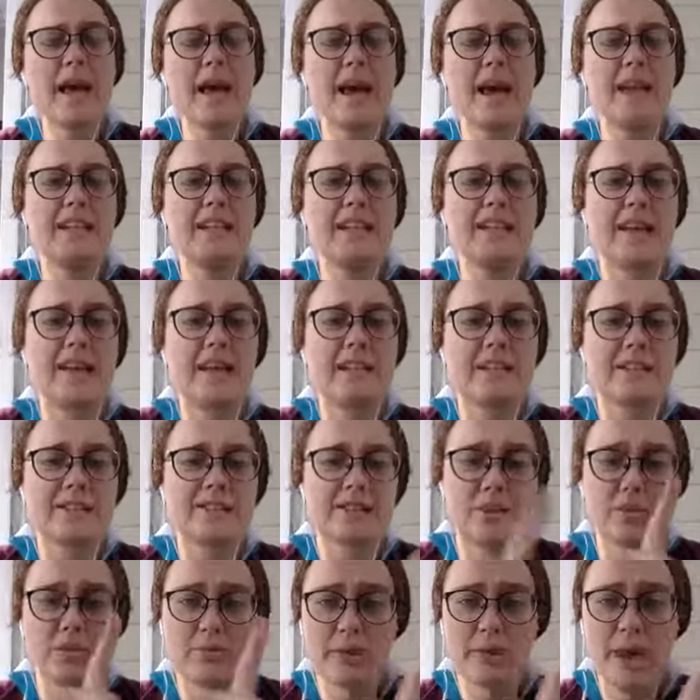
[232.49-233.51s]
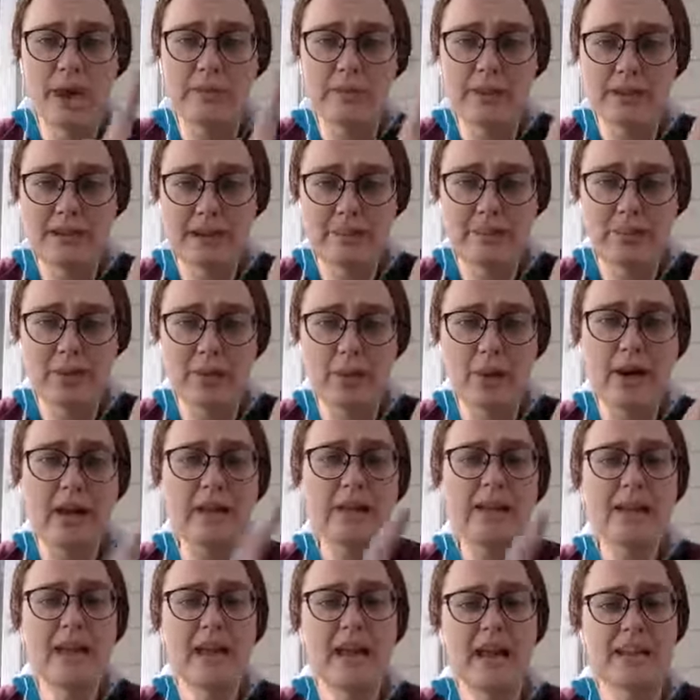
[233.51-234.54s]
and then so payment number
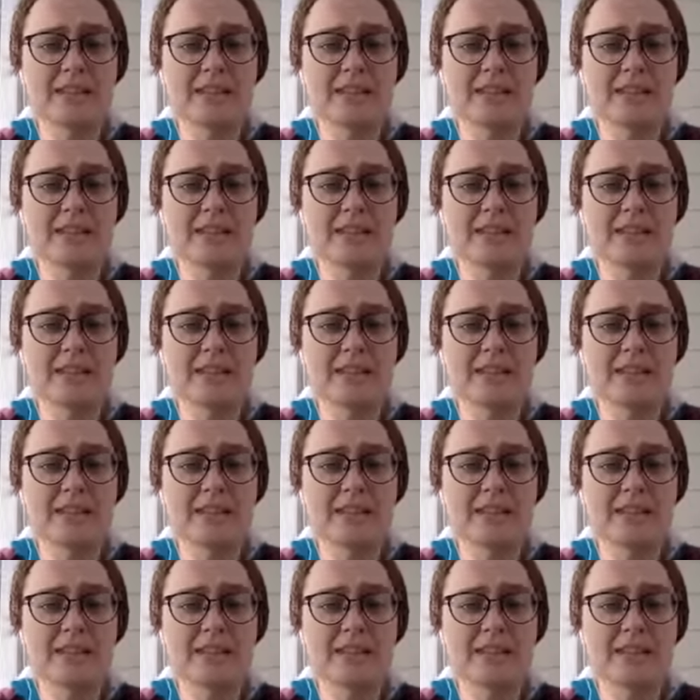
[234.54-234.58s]
one